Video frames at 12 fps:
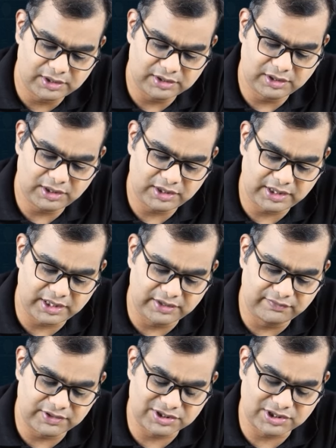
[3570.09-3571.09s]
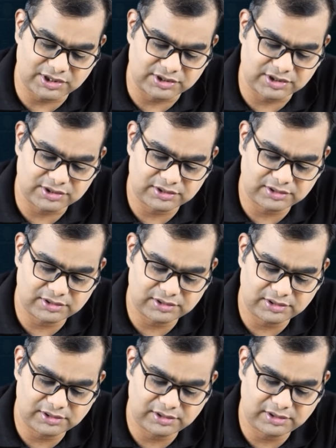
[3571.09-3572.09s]
the investors
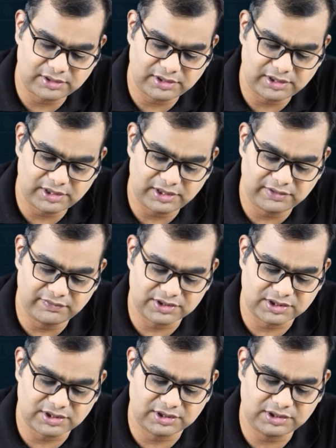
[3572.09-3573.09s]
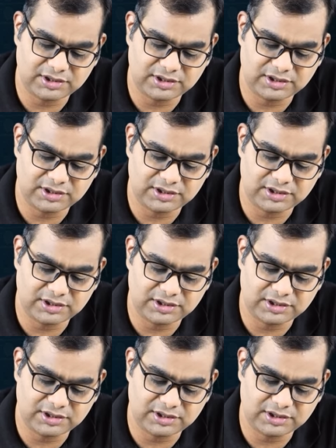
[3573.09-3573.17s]
invest